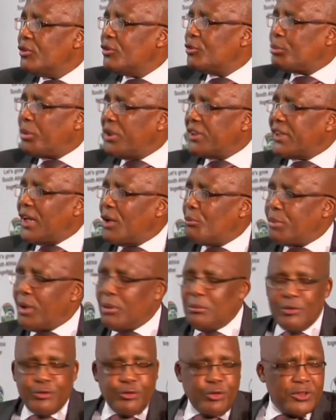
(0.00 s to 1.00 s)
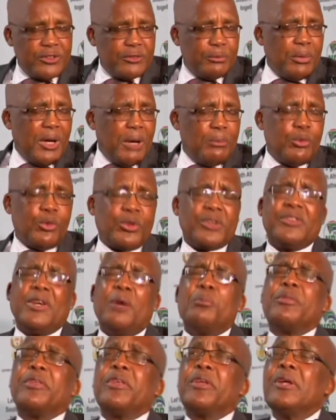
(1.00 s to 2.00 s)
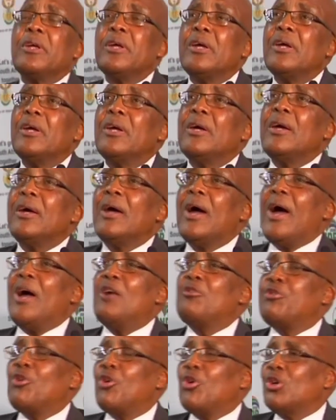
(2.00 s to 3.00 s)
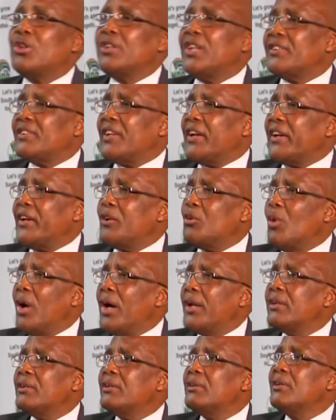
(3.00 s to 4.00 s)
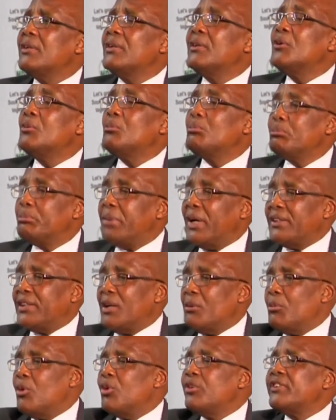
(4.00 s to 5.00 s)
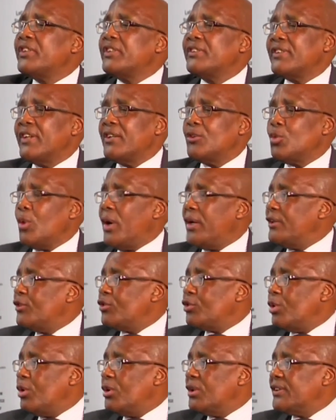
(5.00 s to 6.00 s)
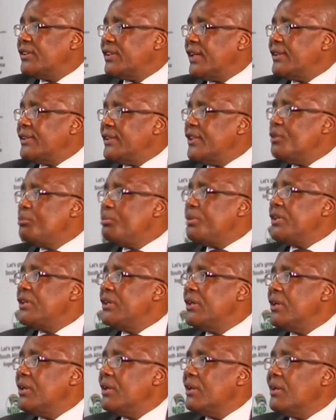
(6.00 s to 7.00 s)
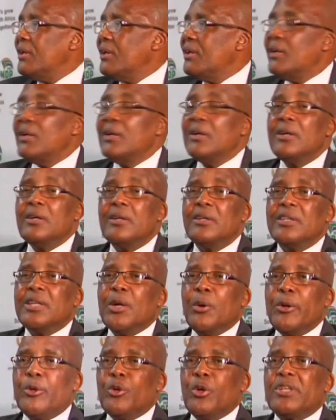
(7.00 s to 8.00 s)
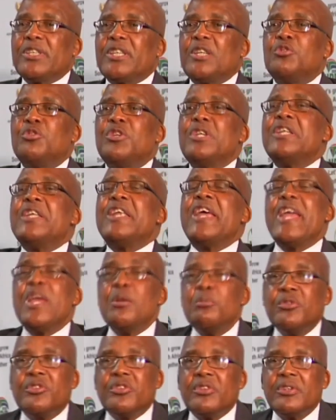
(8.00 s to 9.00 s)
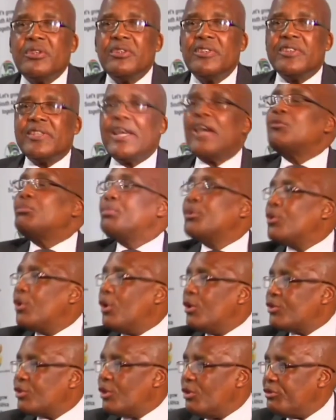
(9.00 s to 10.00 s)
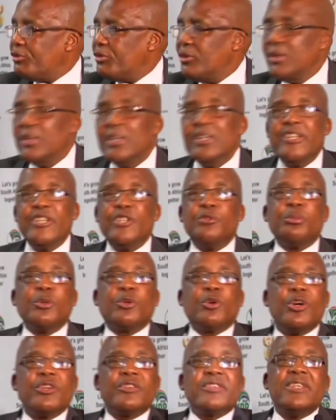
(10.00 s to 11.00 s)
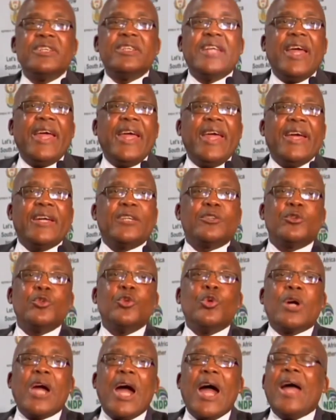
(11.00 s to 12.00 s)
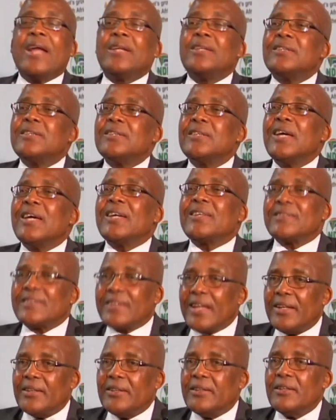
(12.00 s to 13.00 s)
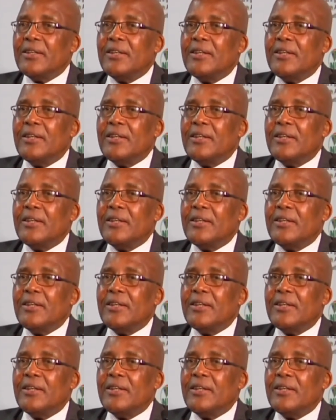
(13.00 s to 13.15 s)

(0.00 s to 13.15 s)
Special Permit for Zimbabwe or something. I forgot the second one, but the most recent one is called ZEP. They were not given names just because of. It's because in the Act you can't extend.